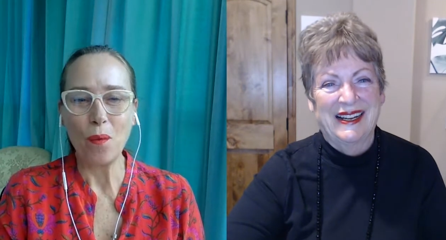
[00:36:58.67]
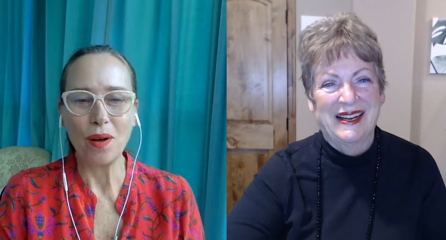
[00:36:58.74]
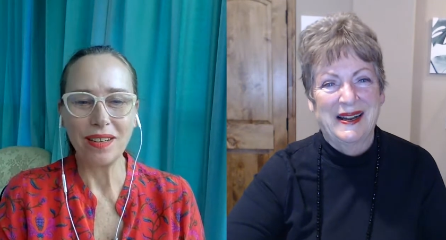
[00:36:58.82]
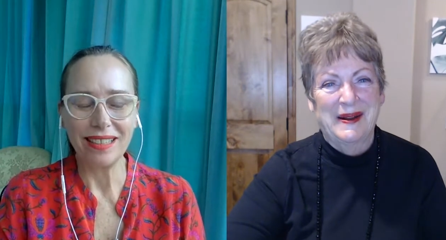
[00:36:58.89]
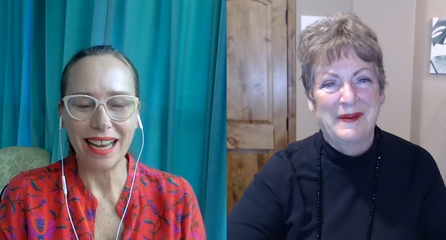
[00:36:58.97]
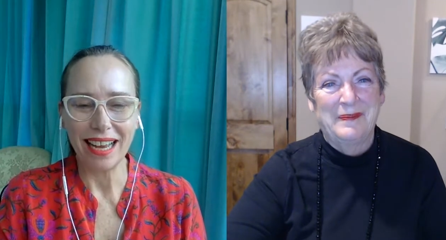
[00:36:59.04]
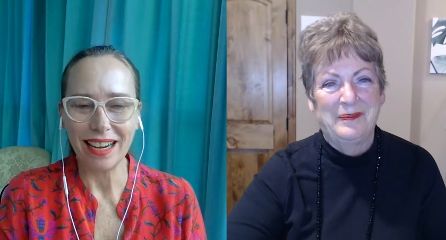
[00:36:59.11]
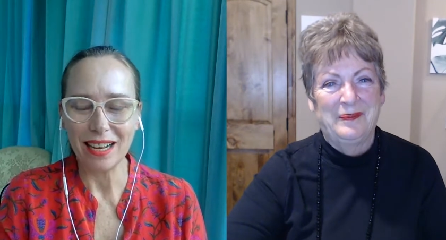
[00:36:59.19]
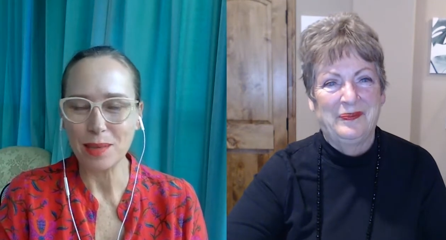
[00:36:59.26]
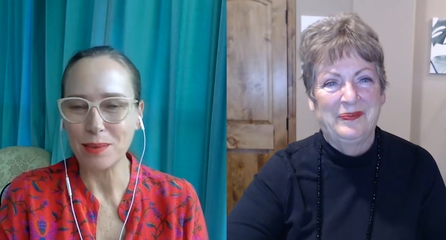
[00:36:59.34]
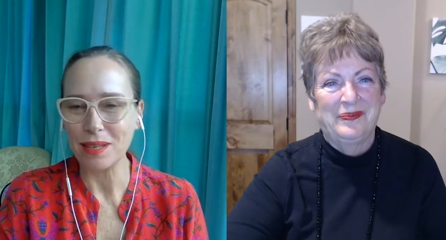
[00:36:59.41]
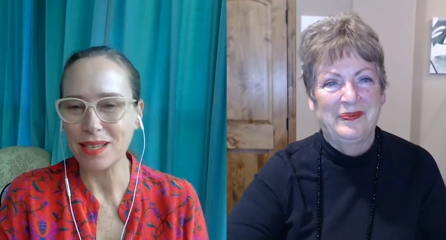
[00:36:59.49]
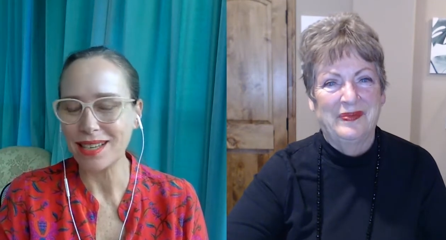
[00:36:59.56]
Speaker 1: Well, Nan, it's
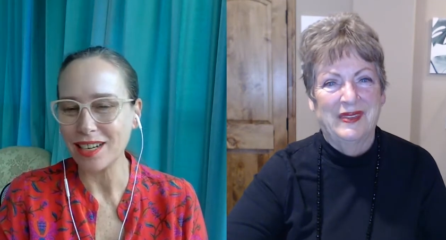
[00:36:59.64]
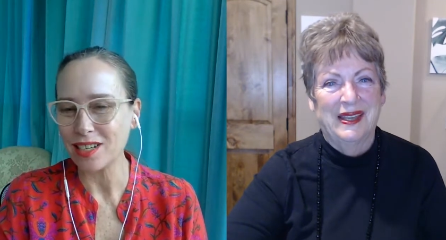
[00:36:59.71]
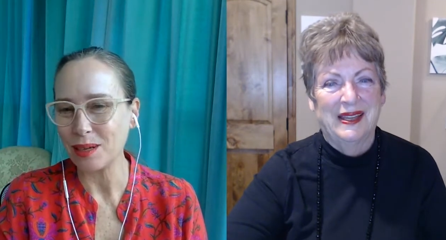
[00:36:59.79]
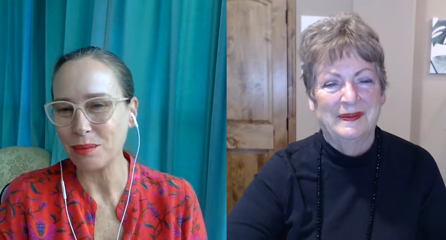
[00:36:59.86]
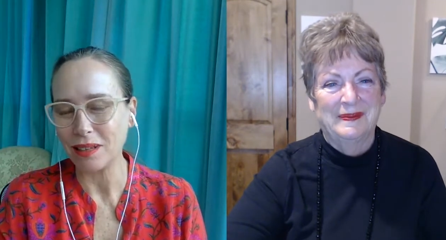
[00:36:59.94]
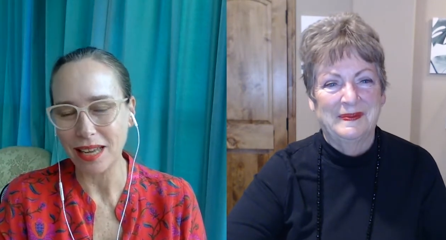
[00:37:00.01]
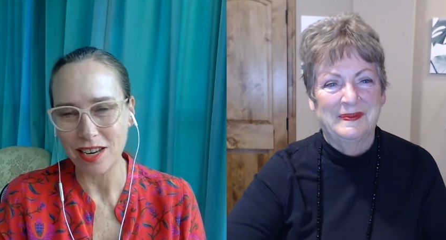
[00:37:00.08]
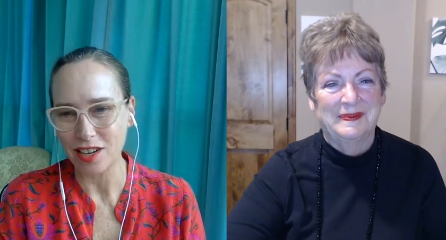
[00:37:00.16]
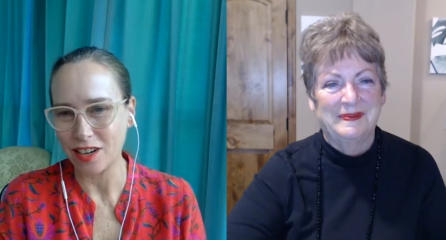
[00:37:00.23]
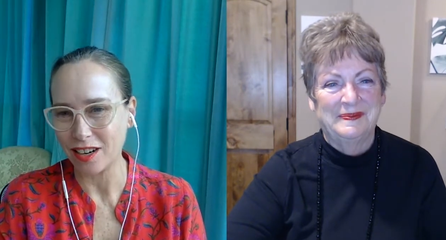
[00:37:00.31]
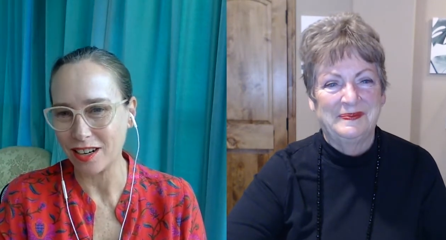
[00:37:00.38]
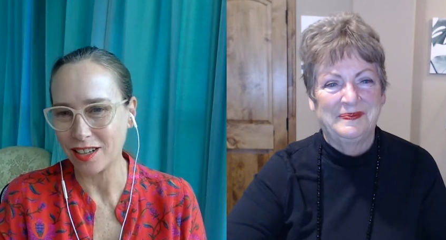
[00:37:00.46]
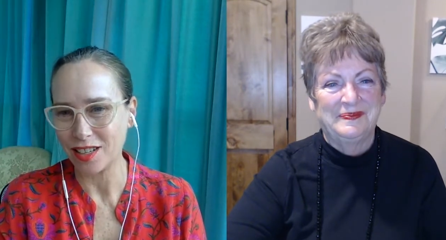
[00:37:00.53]
been such a
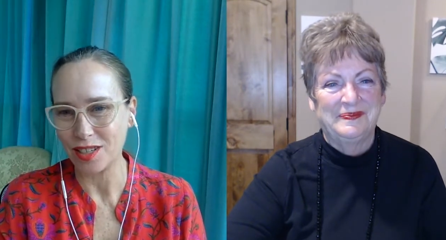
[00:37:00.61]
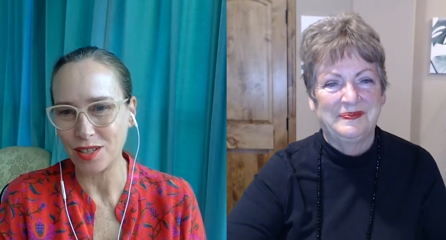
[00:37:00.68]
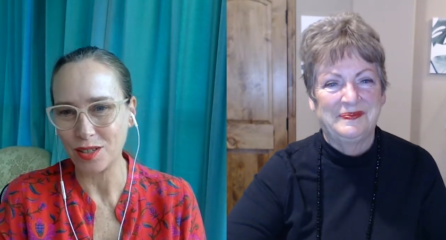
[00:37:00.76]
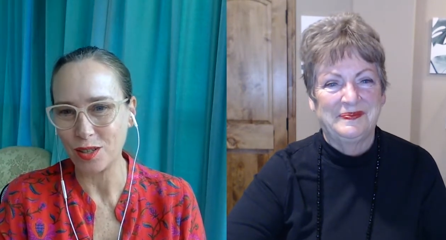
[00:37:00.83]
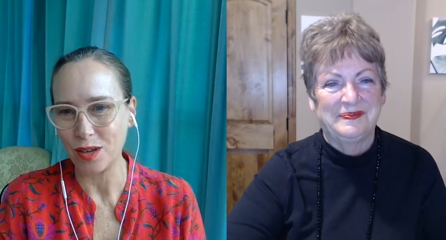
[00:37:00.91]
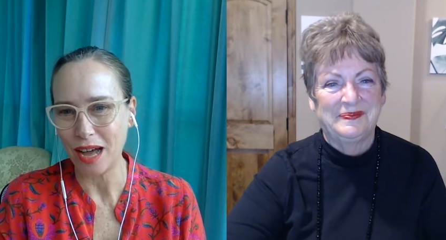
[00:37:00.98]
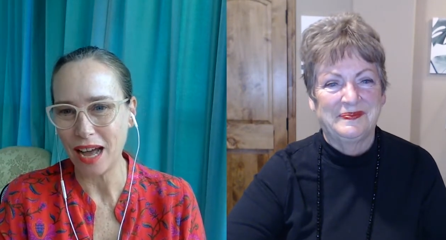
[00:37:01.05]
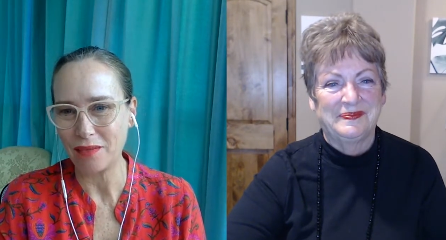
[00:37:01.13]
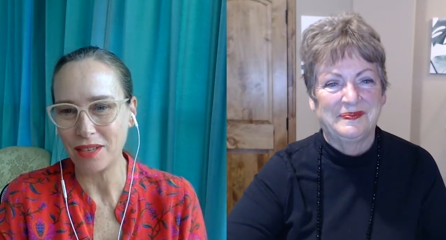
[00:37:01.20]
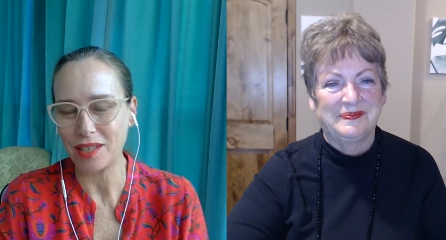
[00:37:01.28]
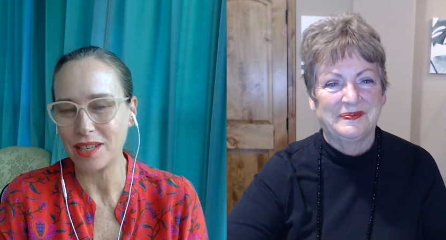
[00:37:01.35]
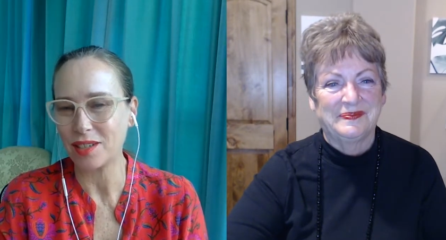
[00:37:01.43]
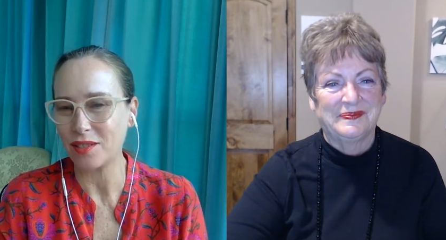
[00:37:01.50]
pleasure to have
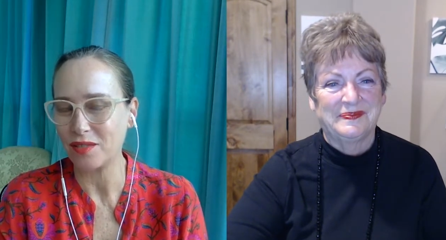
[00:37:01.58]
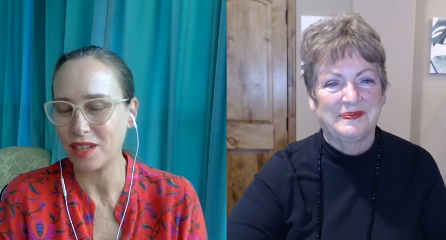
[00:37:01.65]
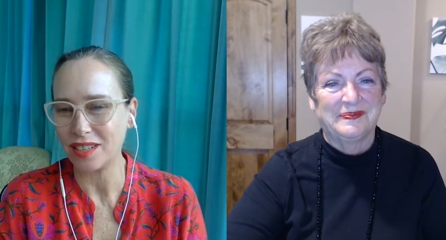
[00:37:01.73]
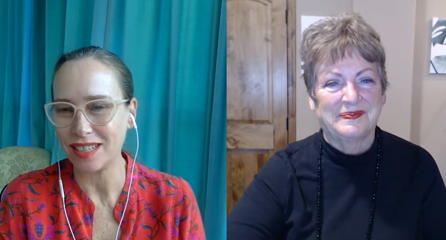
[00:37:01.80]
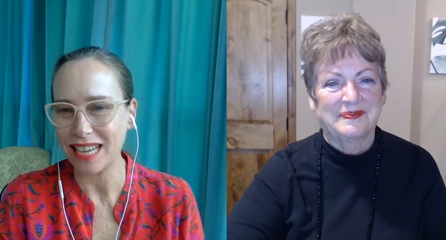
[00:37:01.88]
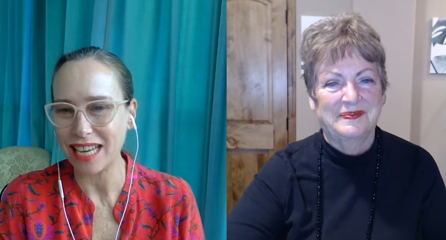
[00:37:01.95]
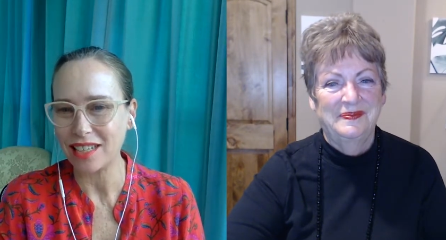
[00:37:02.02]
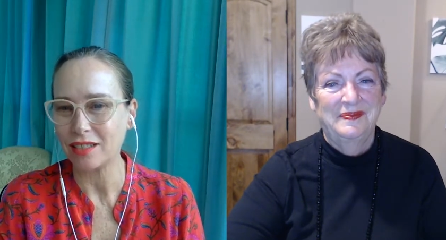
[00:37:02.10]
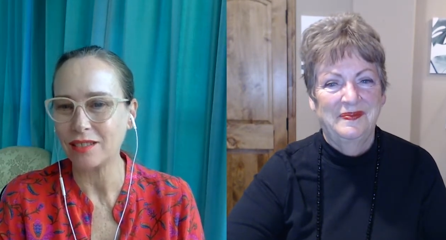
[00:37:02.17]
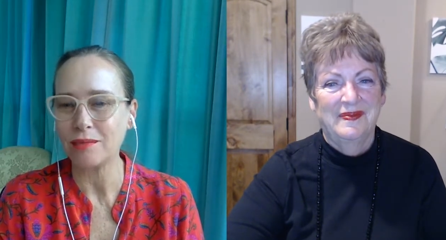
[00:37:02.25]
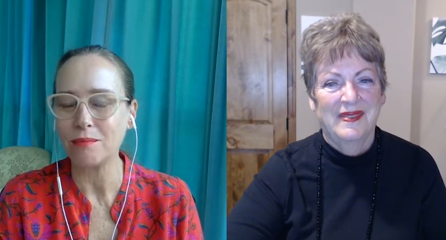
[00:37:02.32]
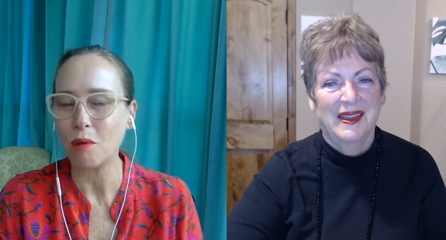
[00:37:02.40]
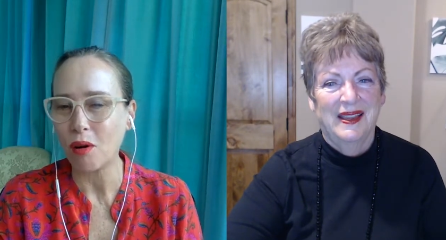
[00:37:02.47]
this interview today to
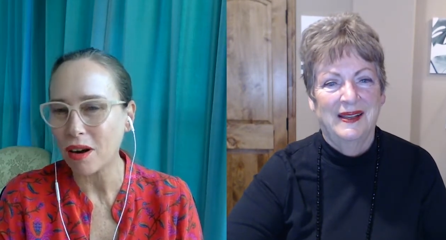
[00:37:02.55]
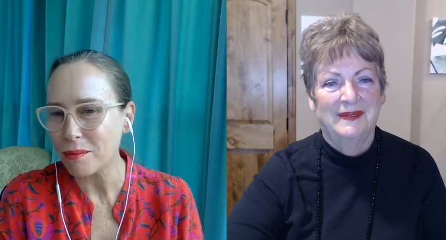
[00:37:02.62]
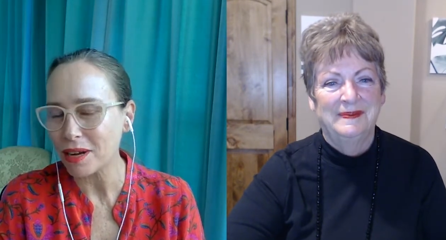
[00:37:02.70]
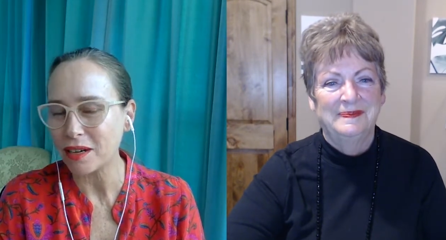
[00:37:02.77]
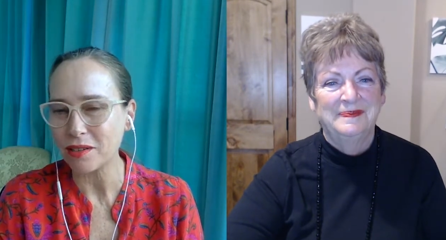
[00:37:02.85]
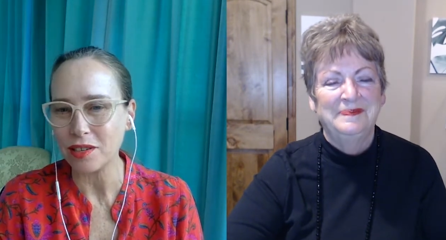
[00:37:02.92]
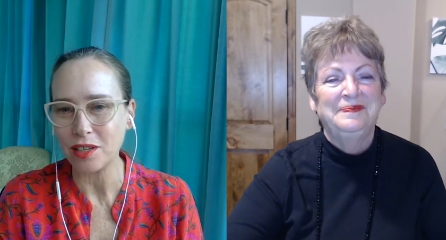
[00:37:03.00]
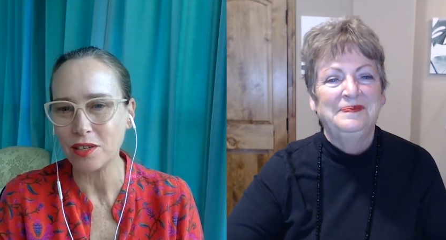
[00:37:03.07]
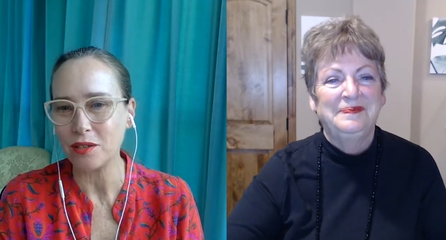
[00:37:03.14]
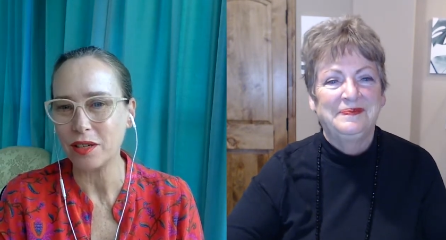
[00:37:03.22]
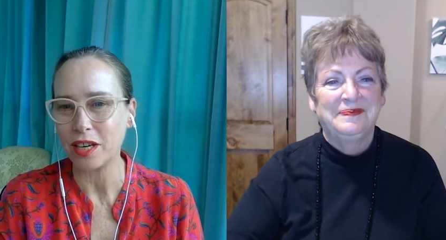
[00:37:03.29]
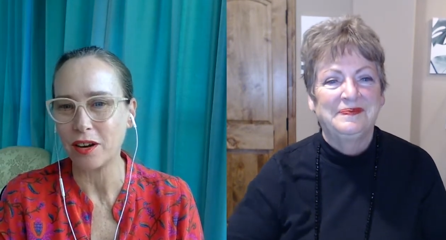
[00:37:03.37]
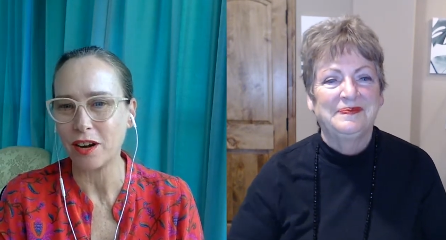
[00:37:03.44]
learn more about you
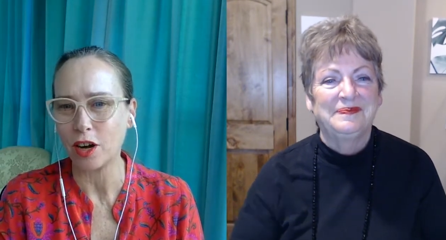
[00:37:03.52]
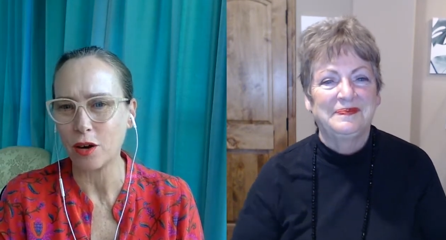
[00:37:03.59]
and your